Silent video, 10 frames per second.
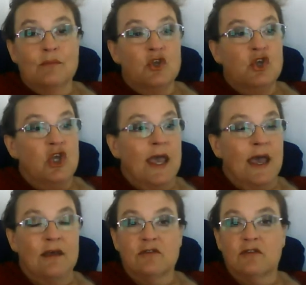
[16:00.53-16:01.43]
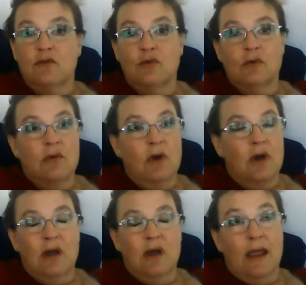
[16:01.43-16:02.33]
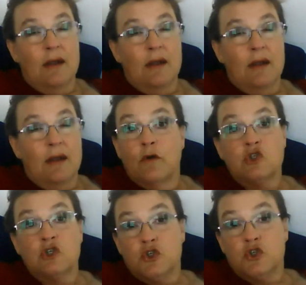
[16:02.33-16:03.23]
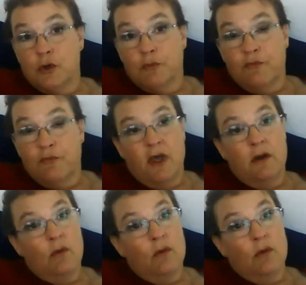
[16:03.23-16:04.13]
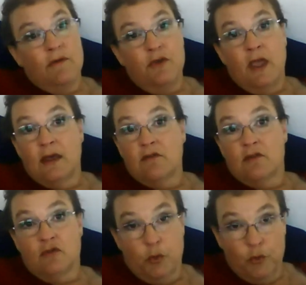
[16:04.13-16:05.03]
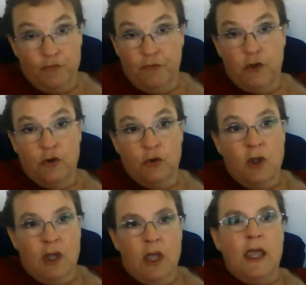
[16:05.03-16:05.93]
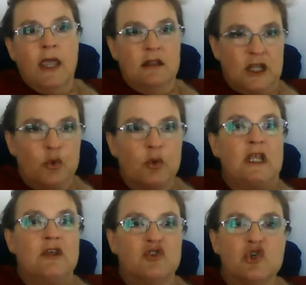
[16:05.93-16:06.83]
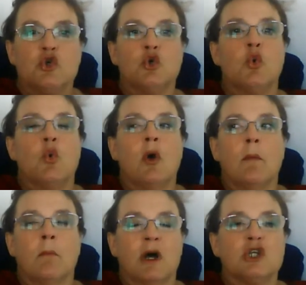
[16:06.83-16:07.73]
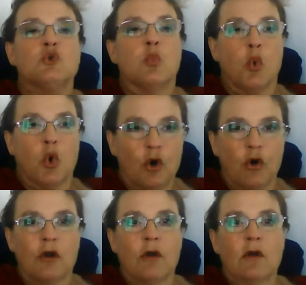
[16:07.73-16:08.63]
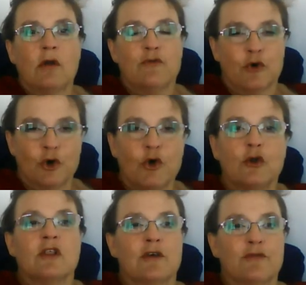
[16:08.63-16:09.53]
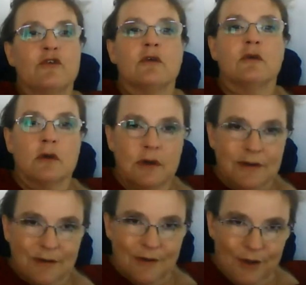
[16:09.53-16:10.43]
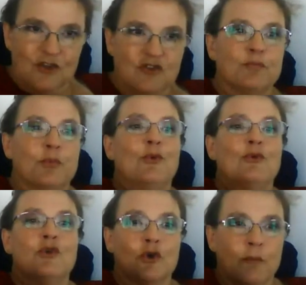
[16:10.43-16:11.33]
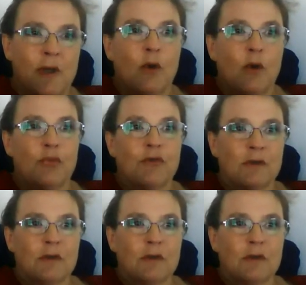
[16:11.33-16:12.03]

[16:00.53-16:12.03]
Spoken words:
He has to, I don't know if she's tube fed or if he has to spoon feed her. It literally is too much work for her to lift a spoon to her mouth,